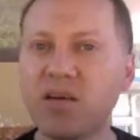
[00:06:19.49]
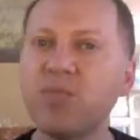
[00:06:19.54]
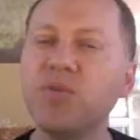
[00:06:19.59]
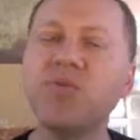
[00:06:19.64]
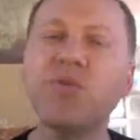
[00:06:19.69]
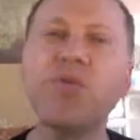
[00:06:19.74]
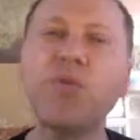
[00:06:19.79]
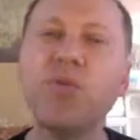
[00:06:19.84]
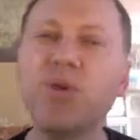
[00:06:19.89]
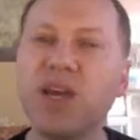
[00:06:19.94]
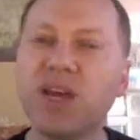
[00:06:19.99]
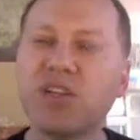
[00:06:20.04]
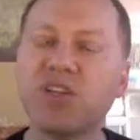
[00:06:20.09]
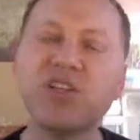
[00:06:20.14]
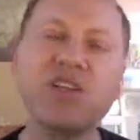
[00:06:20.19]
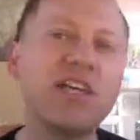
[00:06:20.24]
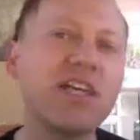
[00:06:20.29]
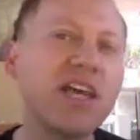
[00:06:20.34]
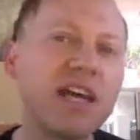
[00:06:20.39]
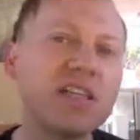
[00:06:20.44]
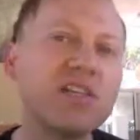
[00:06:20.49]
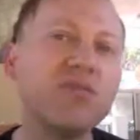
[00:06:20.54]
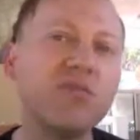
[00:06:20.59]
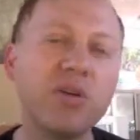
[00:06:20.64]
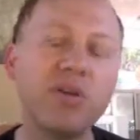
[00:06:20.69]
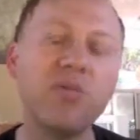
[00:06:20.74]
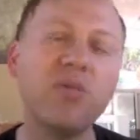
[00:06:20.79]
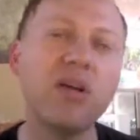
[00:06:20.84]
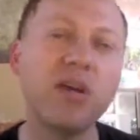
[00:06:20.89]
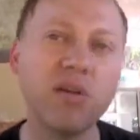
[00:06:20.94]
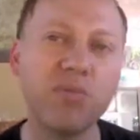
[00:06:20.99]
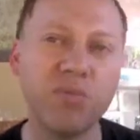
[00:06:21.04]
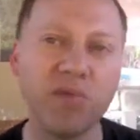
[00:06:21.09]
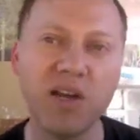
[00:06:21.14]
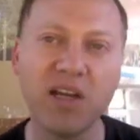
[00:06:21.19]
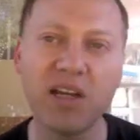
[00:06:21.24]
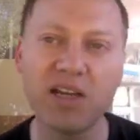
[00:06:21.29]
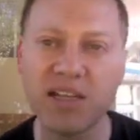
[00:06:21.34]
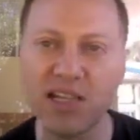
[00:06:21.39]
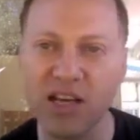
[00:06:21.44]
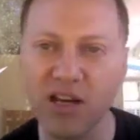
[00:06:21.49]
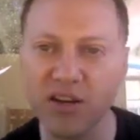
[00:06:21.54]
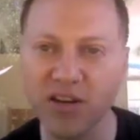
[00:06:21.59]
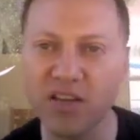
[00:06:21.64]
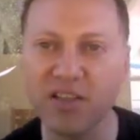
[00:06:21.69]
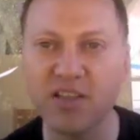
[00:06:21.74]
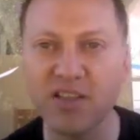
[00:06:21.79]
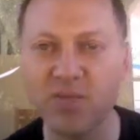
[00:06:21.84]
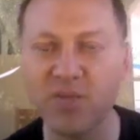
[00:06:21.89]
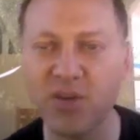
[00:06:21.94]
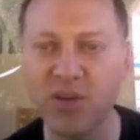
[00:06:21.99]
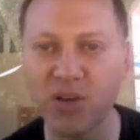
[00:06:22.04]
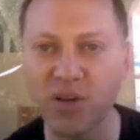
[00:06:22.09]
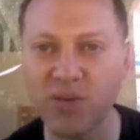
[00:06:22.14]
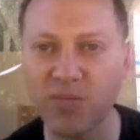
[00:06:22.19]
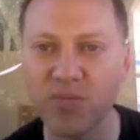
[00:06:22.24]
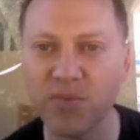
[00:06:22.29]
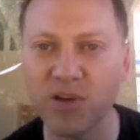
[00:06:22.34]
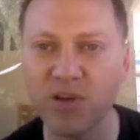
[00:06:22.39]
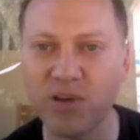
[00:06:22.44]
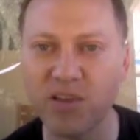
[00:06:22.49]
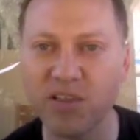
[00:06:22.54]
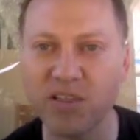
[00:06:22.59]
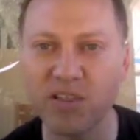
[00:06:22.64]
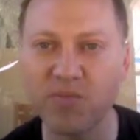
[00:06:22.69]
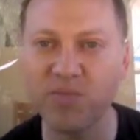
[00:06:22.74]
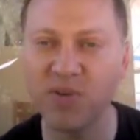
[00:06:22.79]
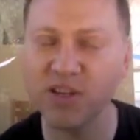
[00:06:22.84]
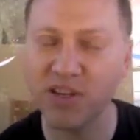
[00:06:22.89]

before we actually get to it, we're going to break it down into smaller components,